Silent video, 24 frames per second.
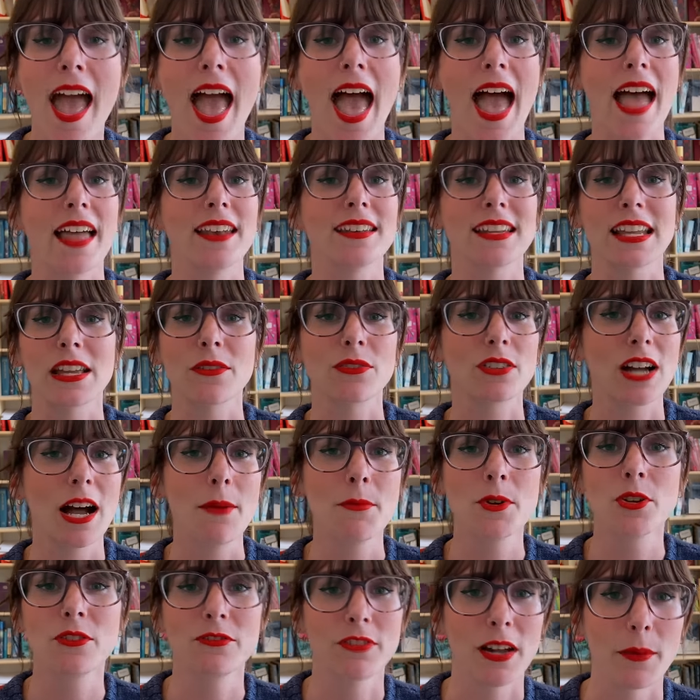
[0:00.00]
And if come
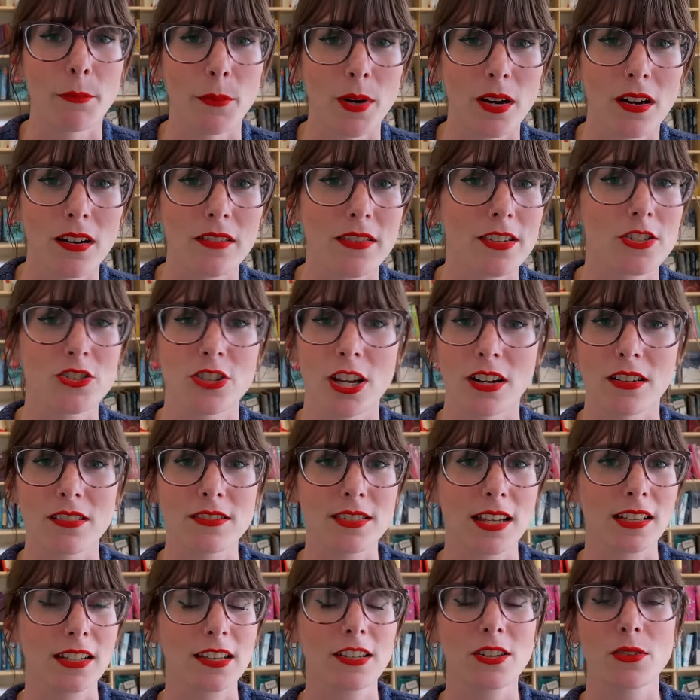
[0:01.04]
November this channel
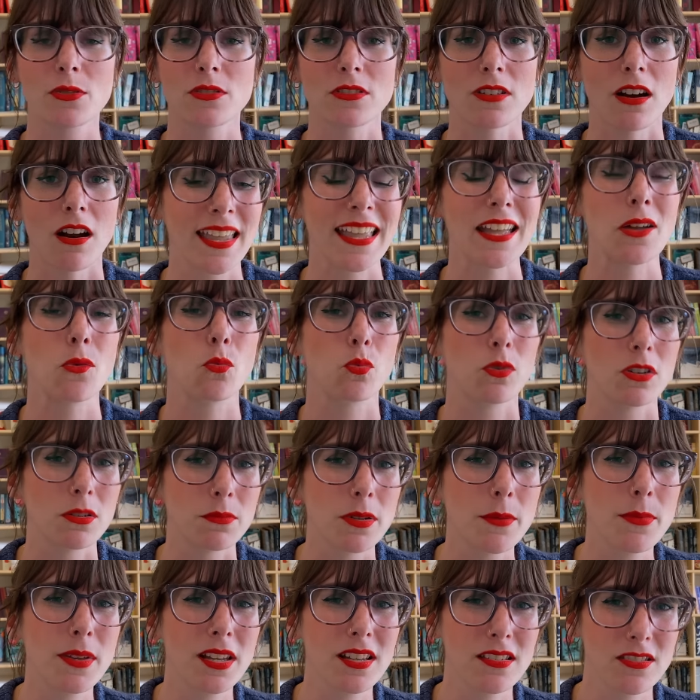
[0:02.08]
suddenly goes dark, it will be
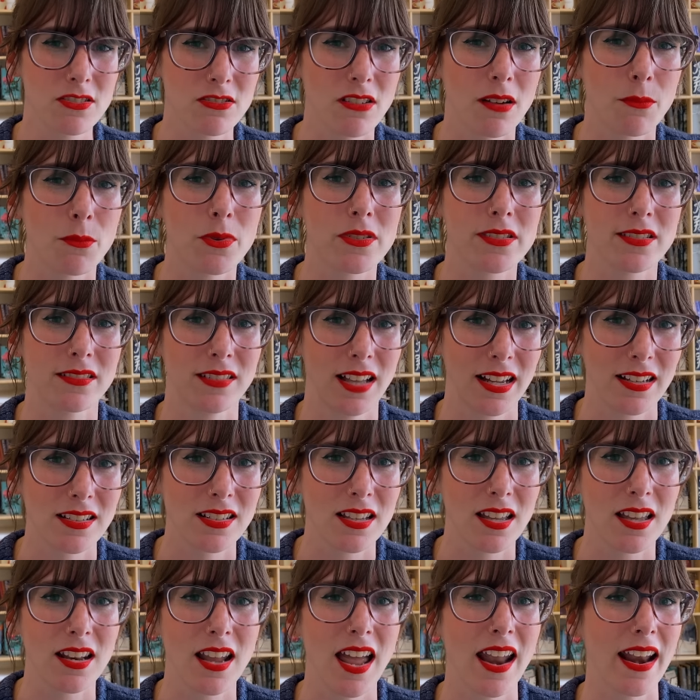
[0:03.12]
because Trump was
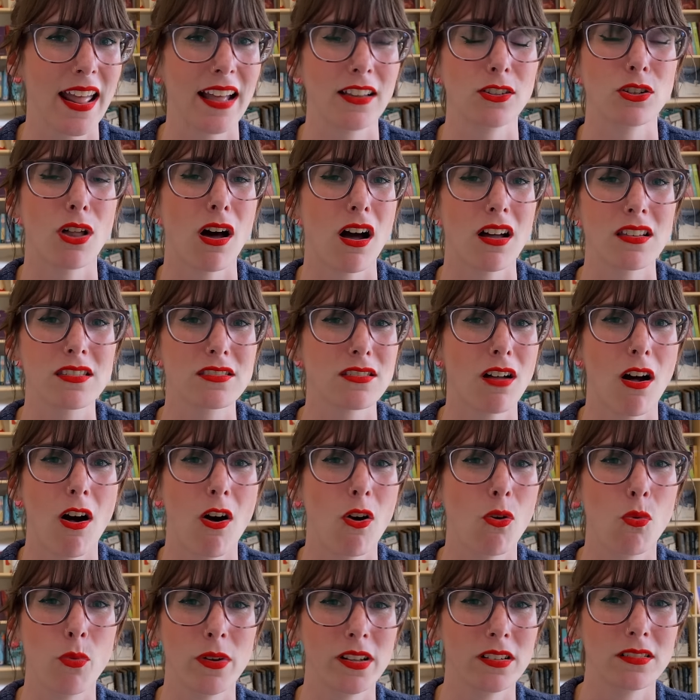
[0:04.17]
elected and I lost
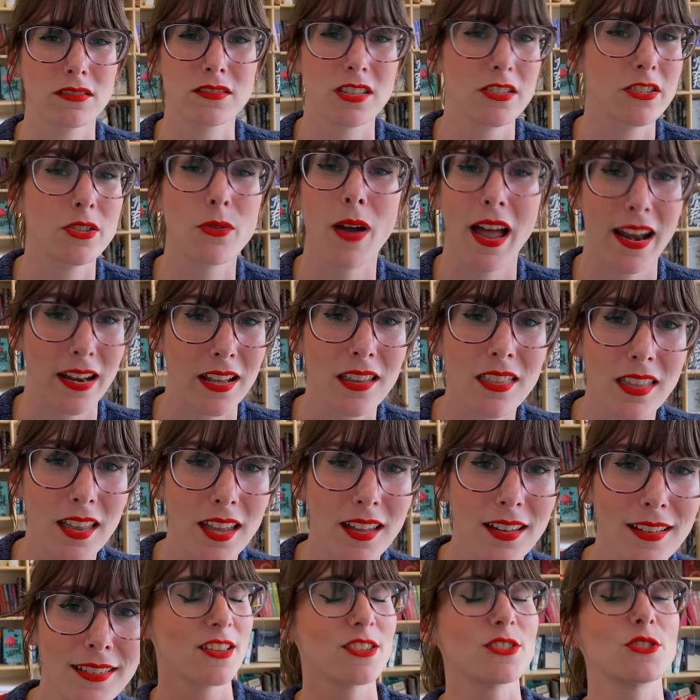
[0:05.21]
all will to do
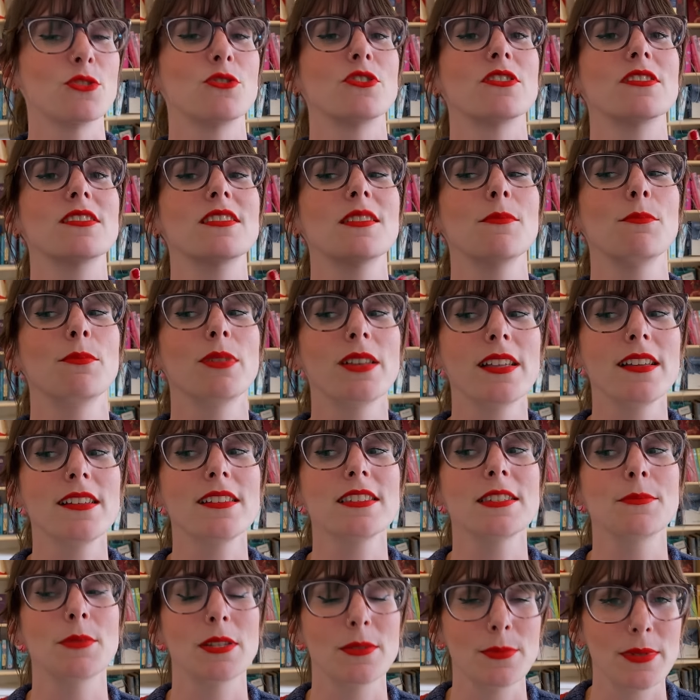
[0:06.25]
anything. So just please,
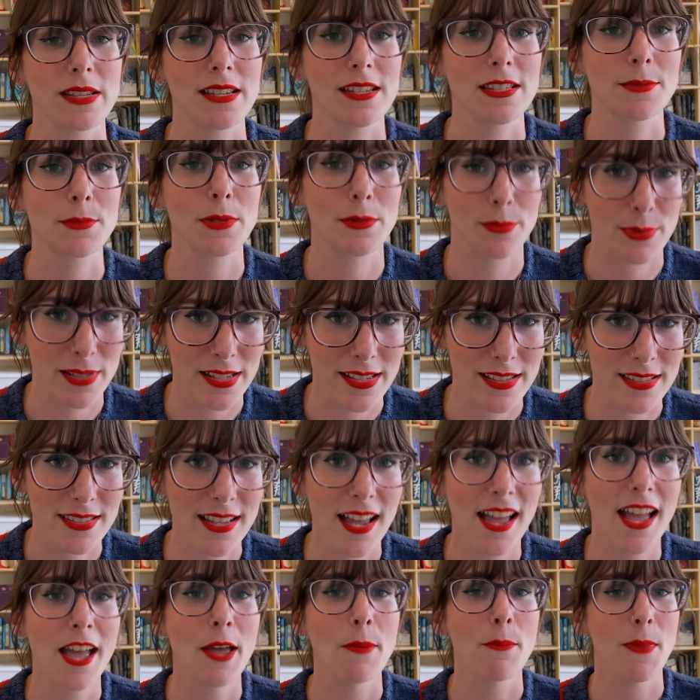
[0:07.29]
please, please, please, please
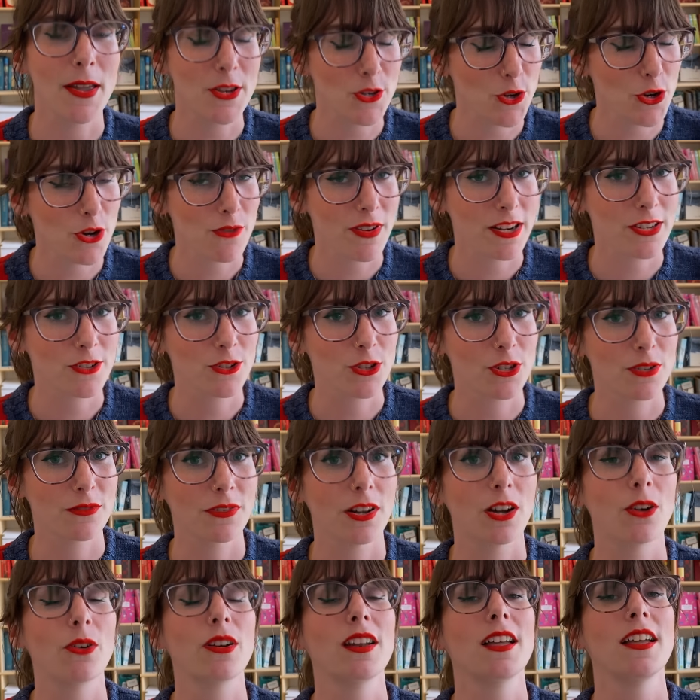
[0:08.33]
make sure you're registered to
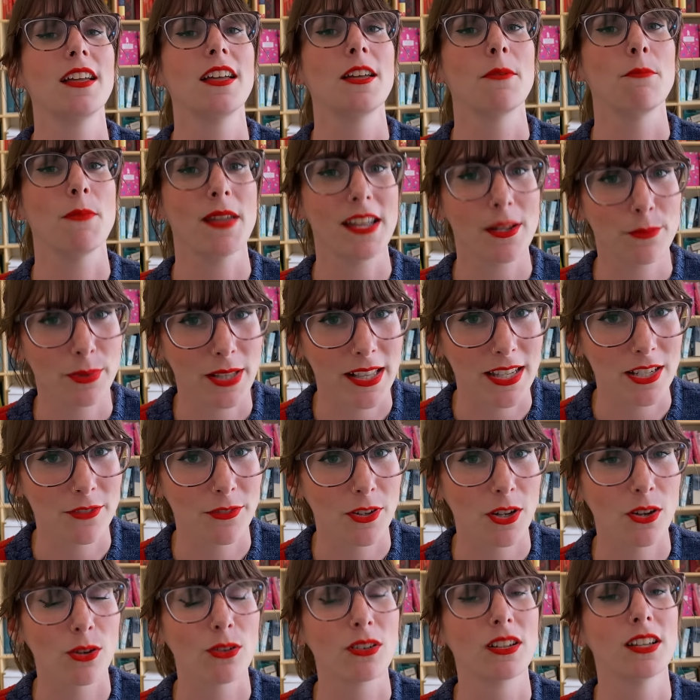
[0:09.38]
vote, make a plan to
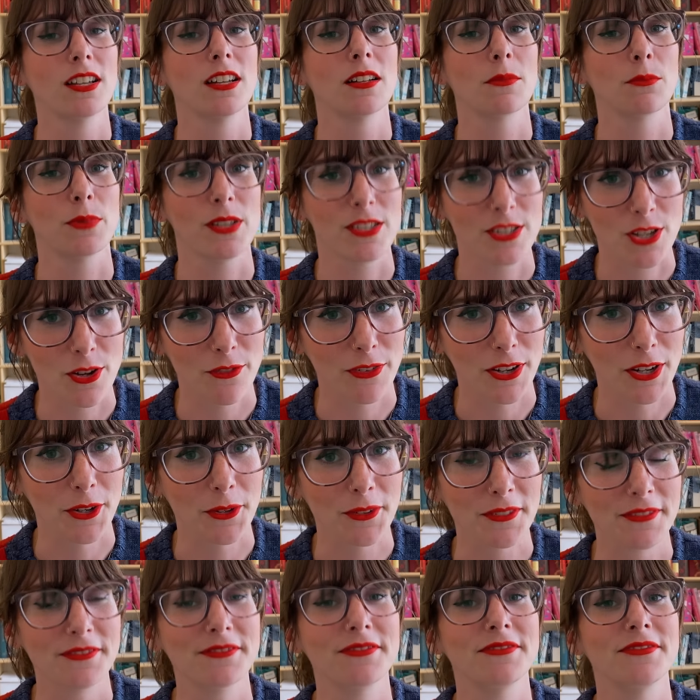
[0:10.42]
vote, please go
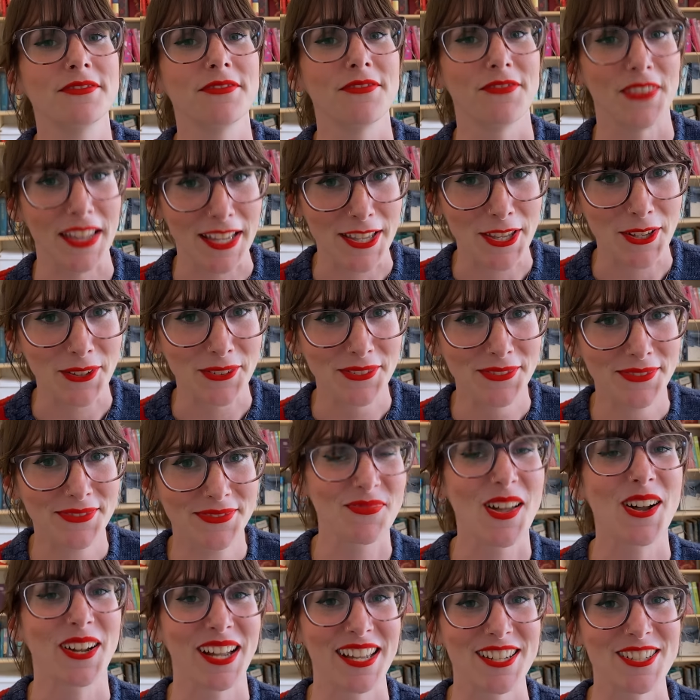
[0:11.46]
vote. Thank you.
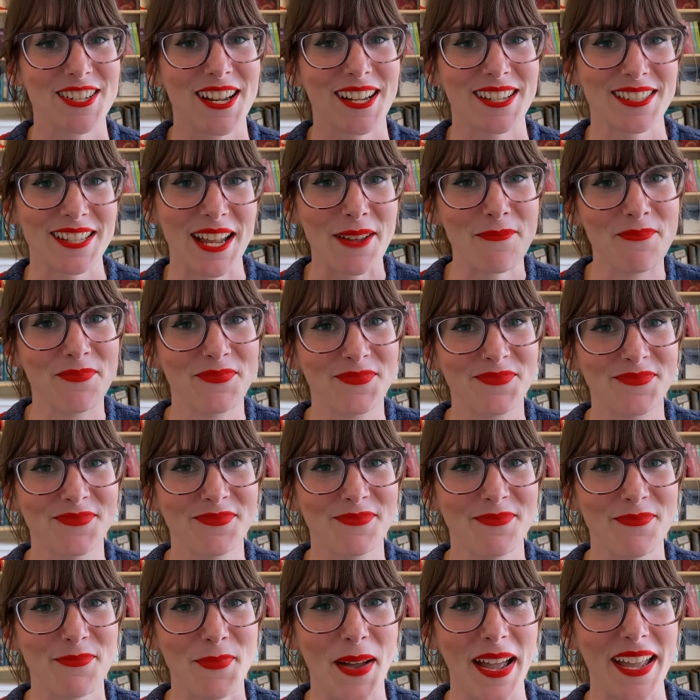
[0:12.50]
I'll catch you next time.
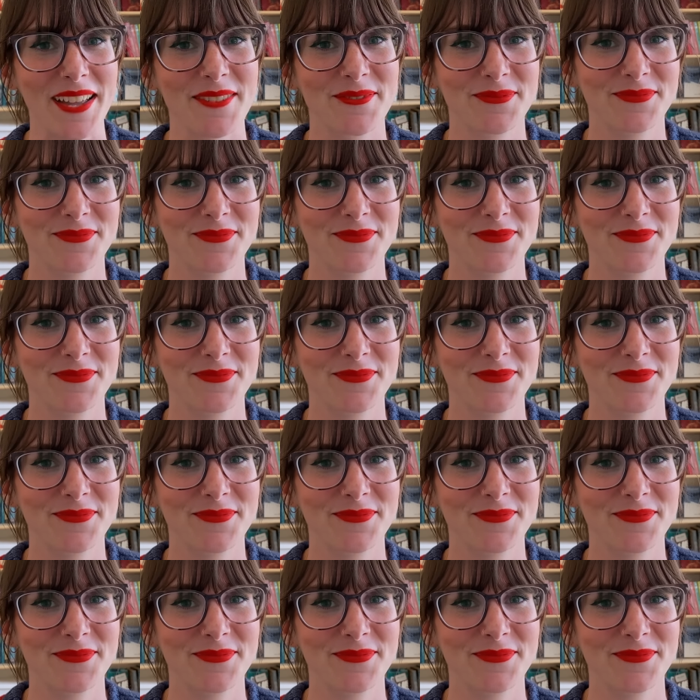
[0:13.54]
Bye.